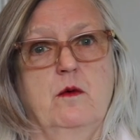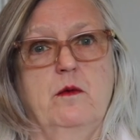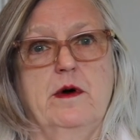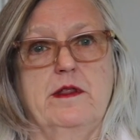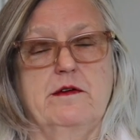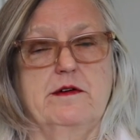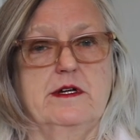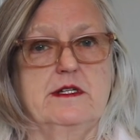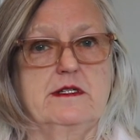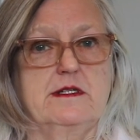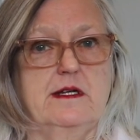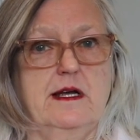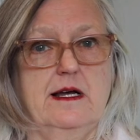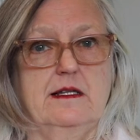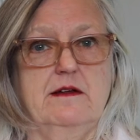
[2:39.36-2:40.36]
whether
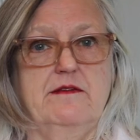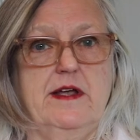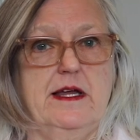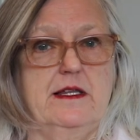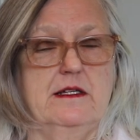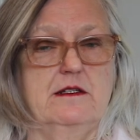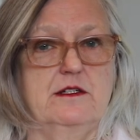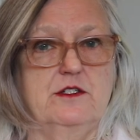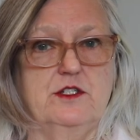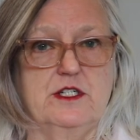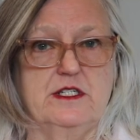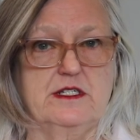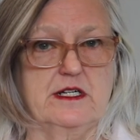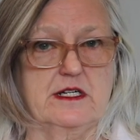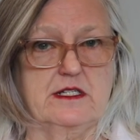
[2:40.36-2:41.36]
it's elevated
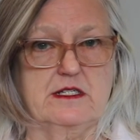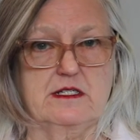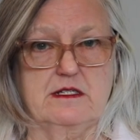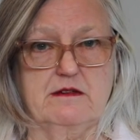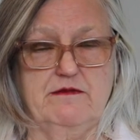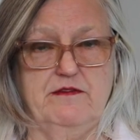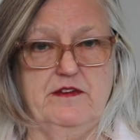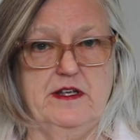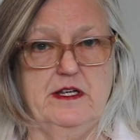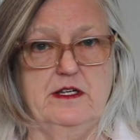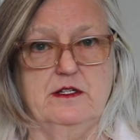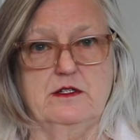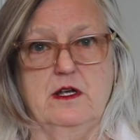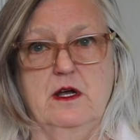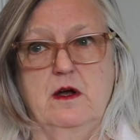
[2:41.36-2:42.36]
logistics
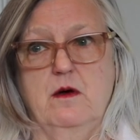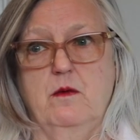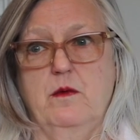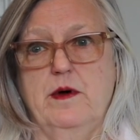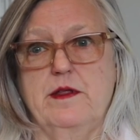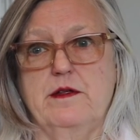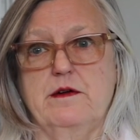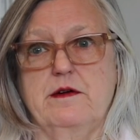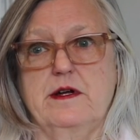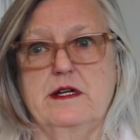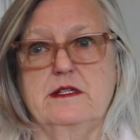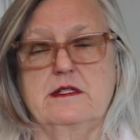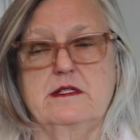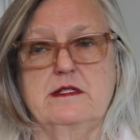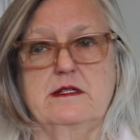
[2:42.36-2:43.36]
fees, whether
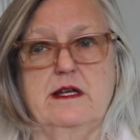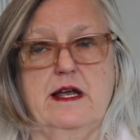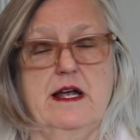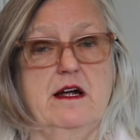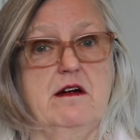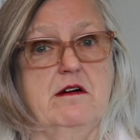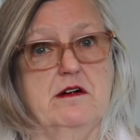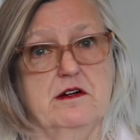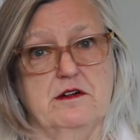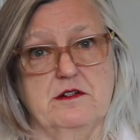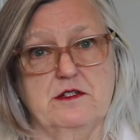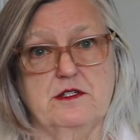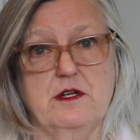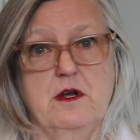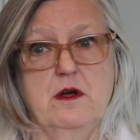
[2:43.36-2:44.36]
it's
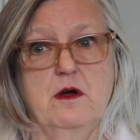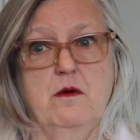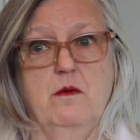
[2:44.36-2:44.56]
errors,